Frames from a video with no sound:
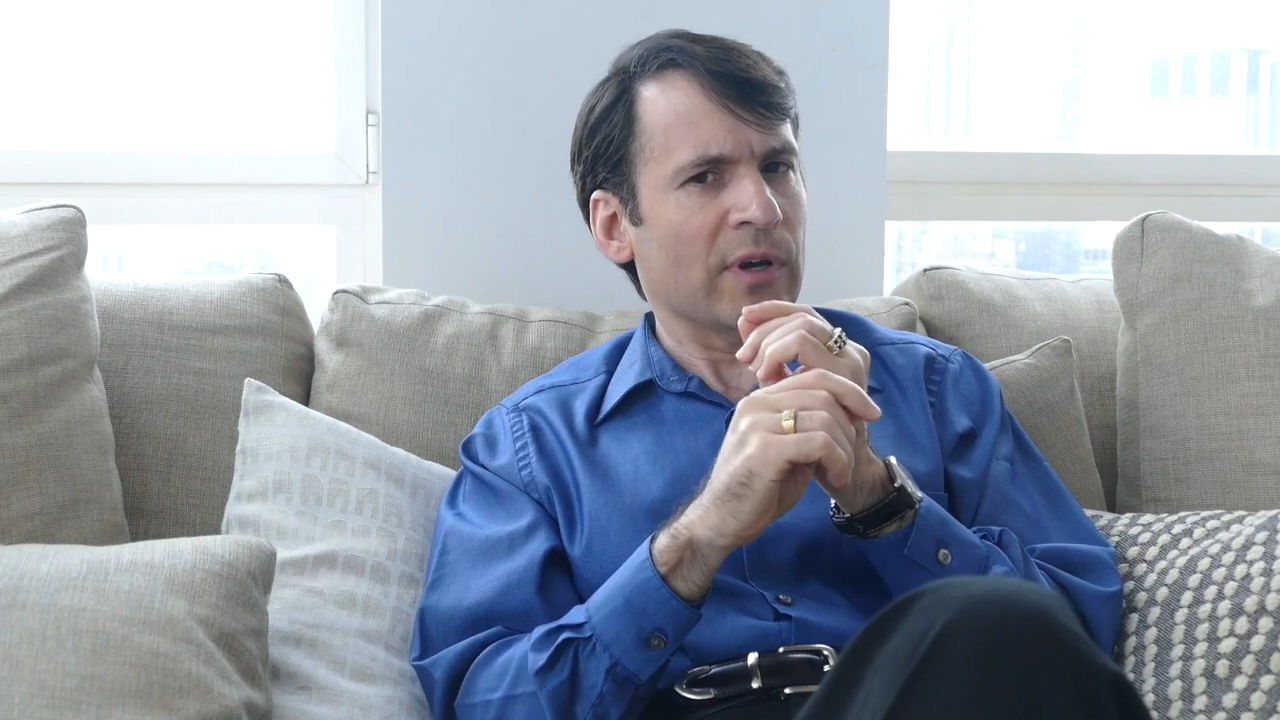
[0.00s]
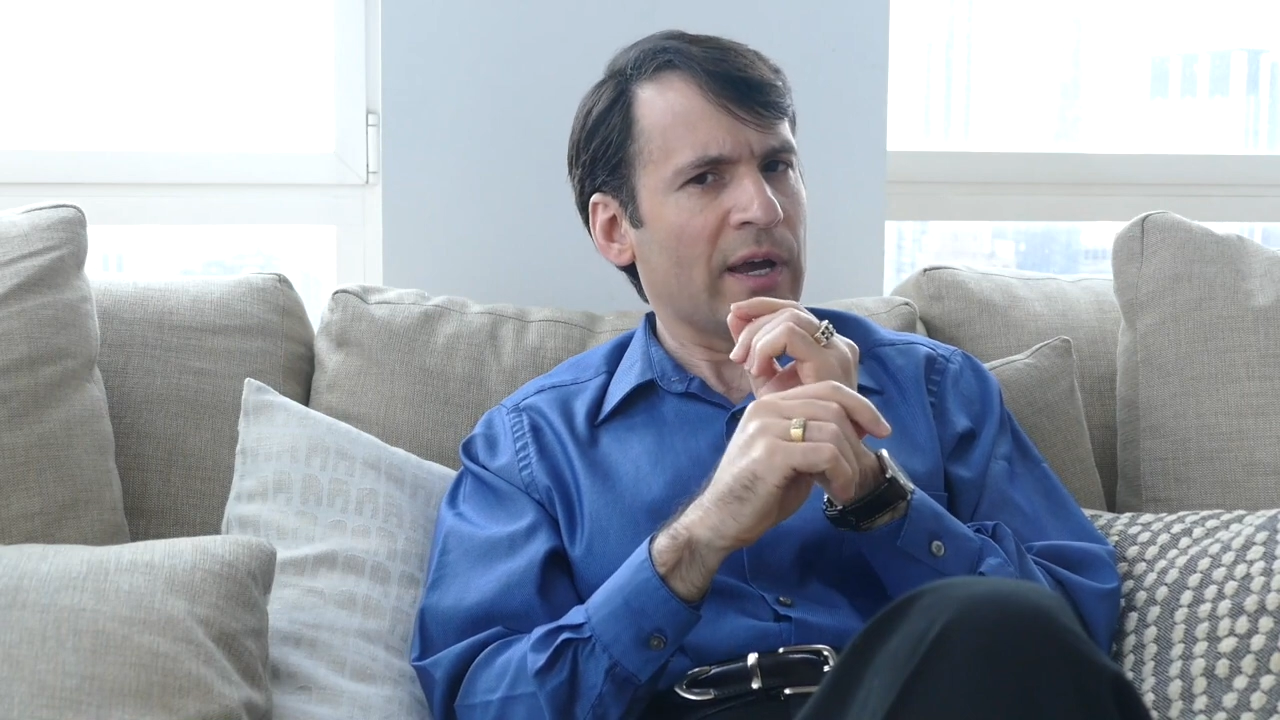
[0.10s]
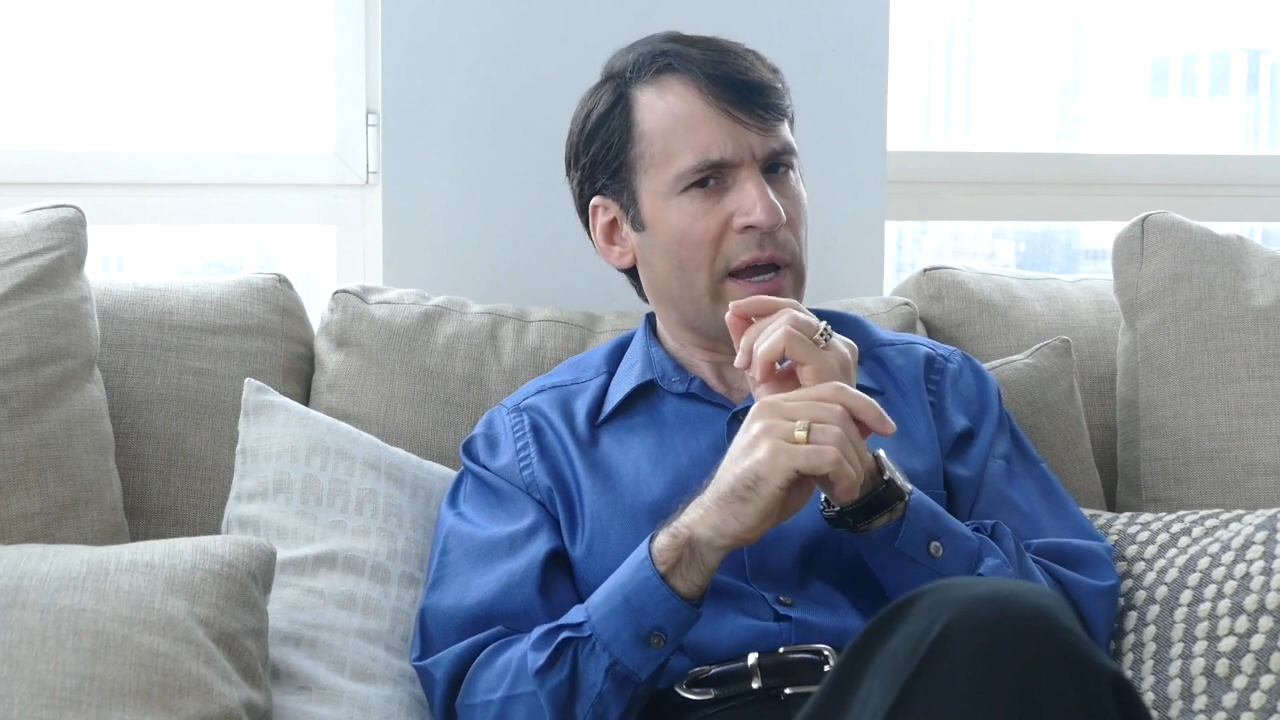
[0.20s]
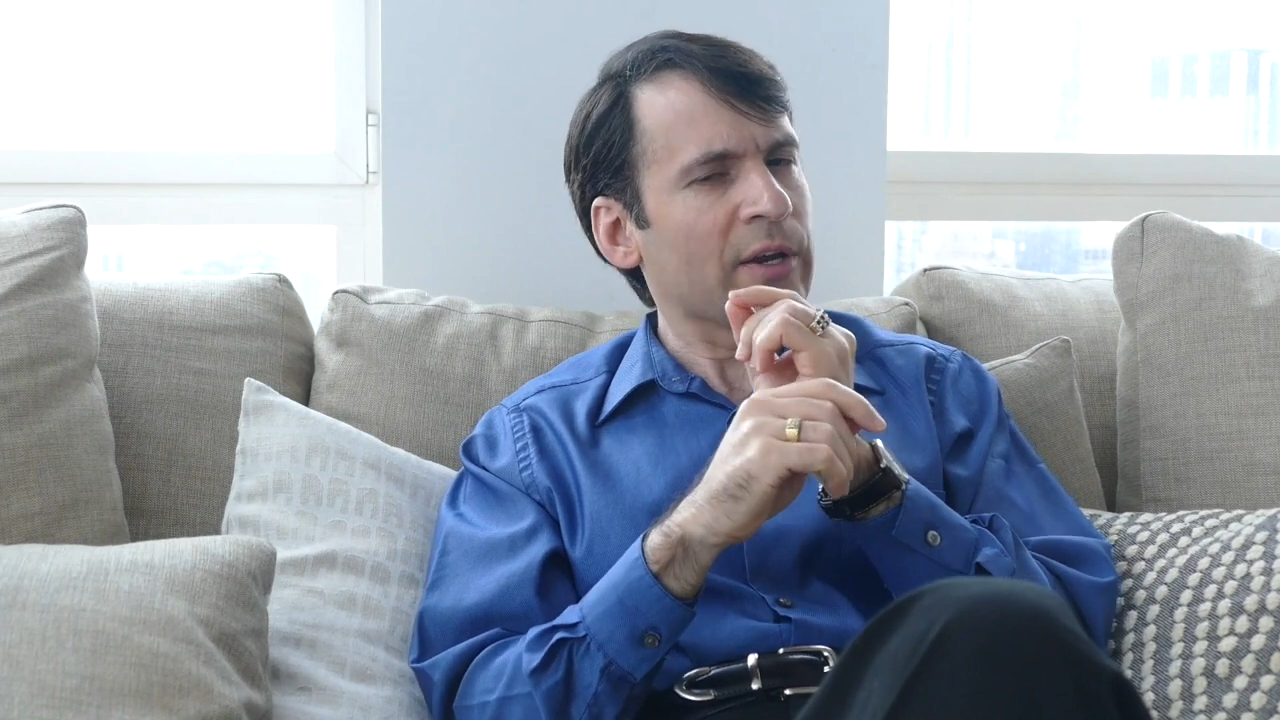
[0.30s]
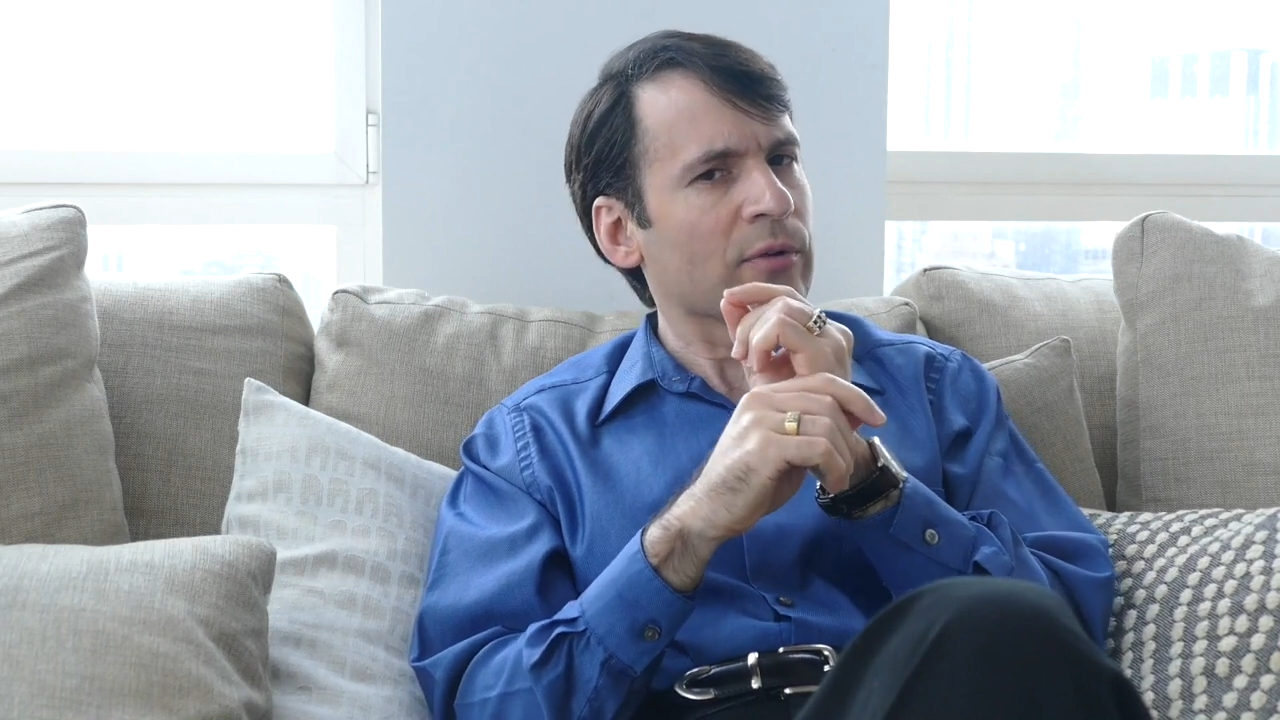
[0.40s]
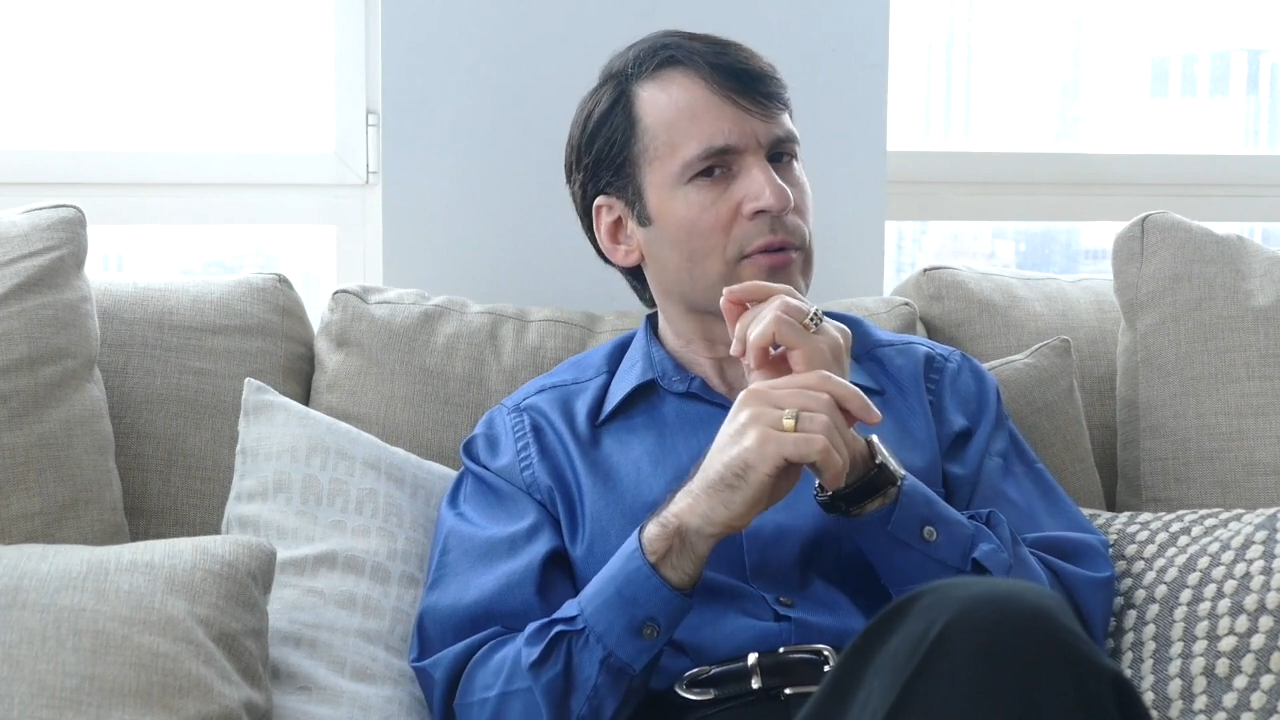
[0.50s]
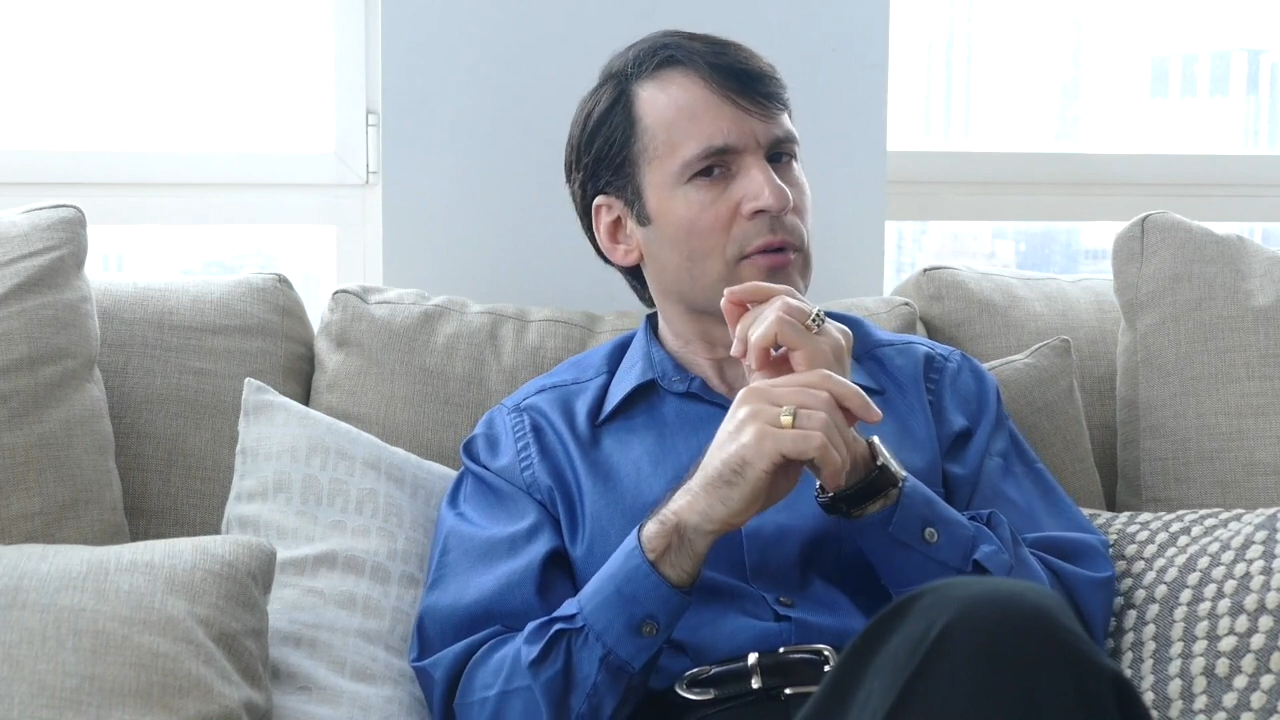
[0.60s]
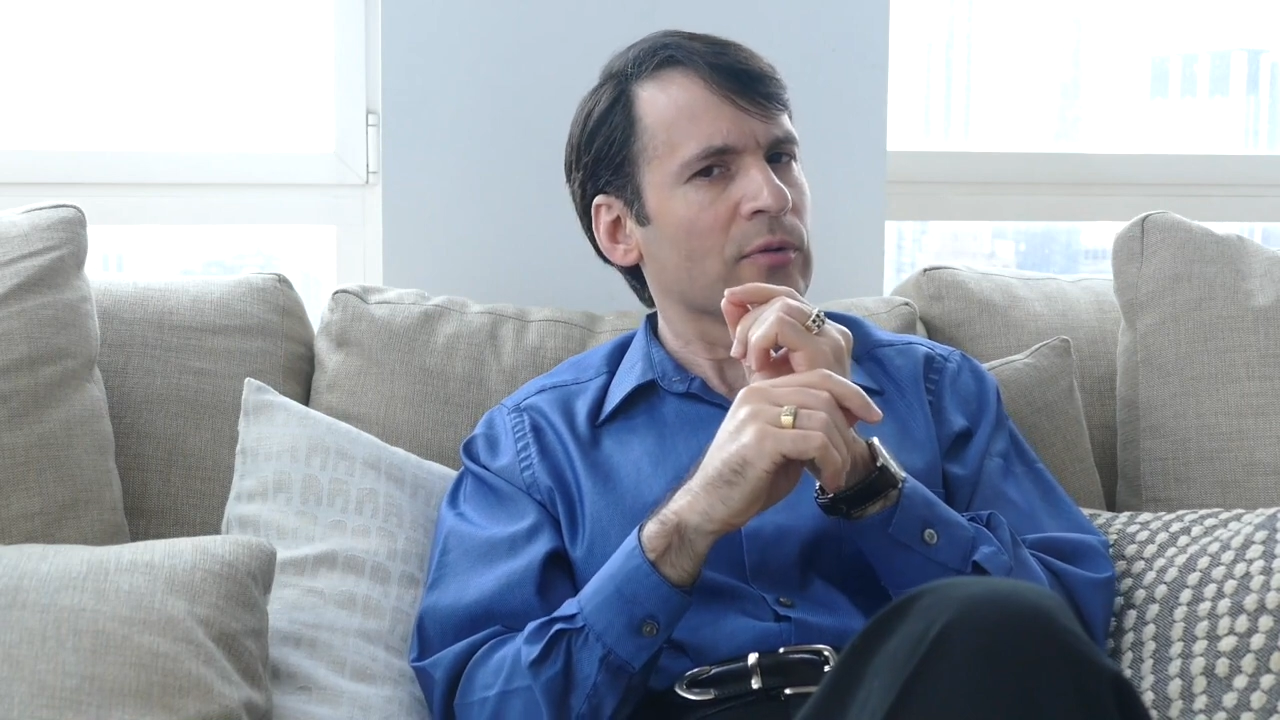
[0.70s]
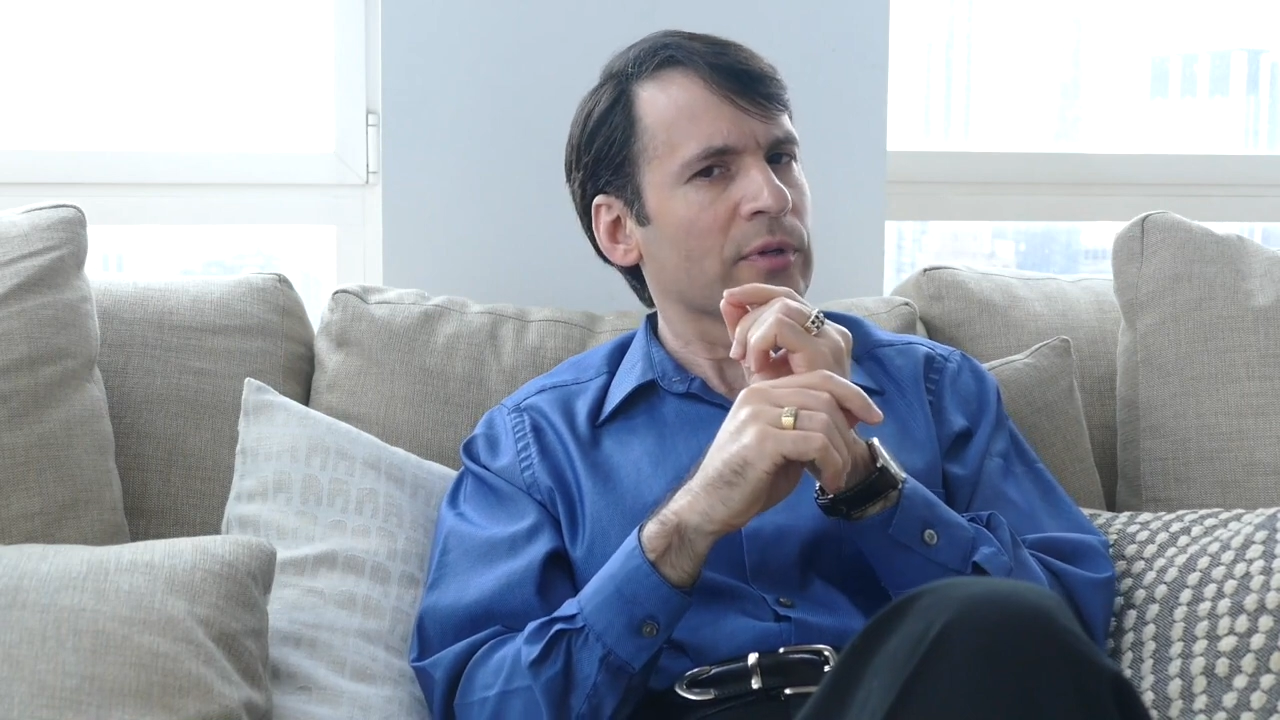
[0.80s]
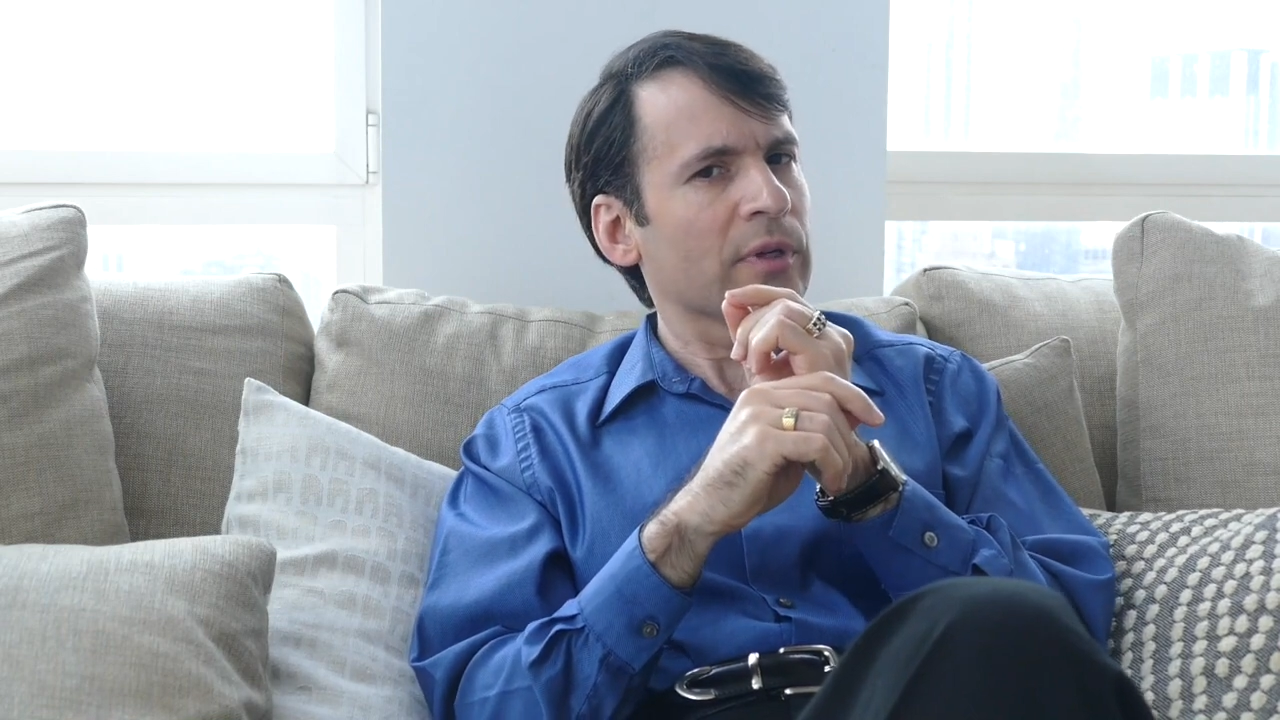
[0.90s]
the higher
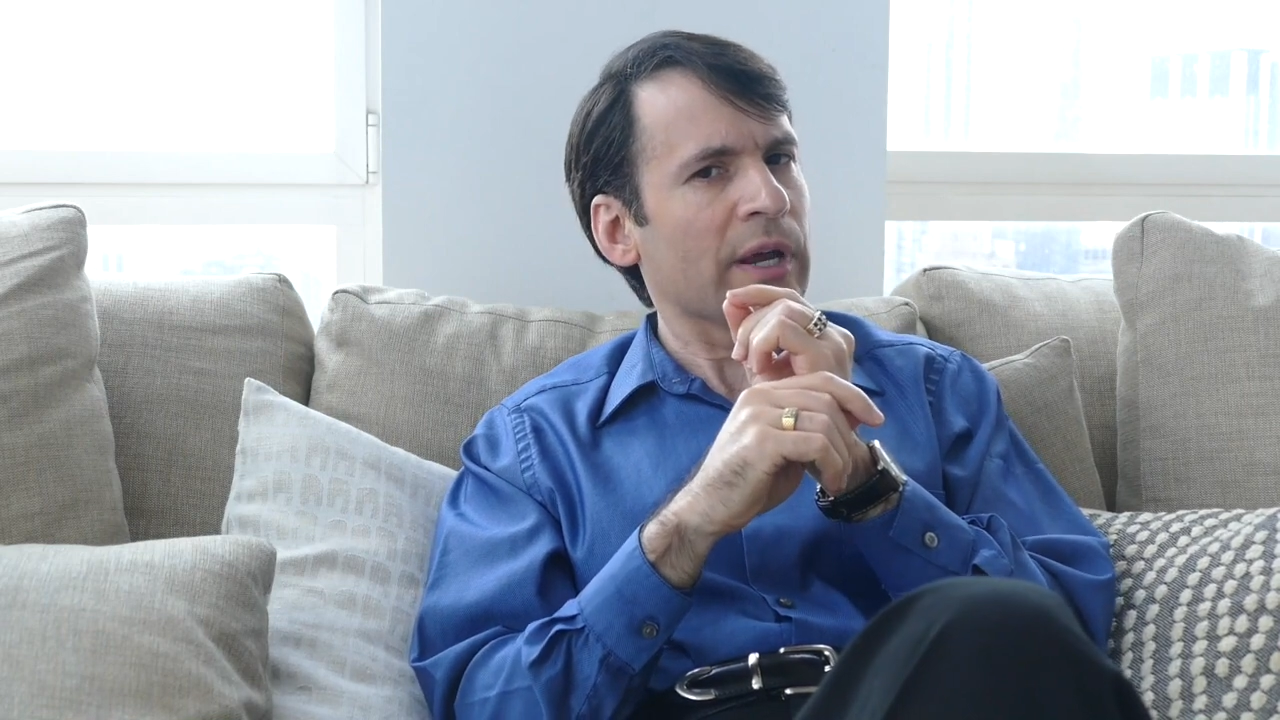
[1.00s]
note